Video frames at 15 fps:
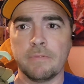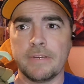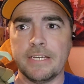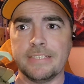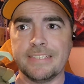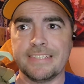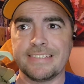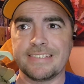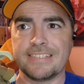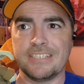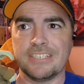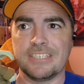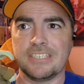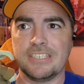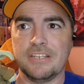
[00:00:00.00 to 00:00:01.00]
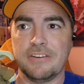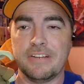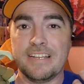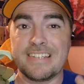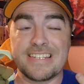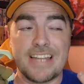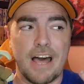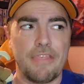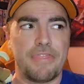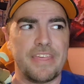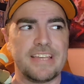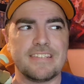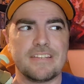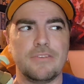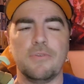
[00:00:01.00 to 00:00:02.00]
because it's just there. It's not things that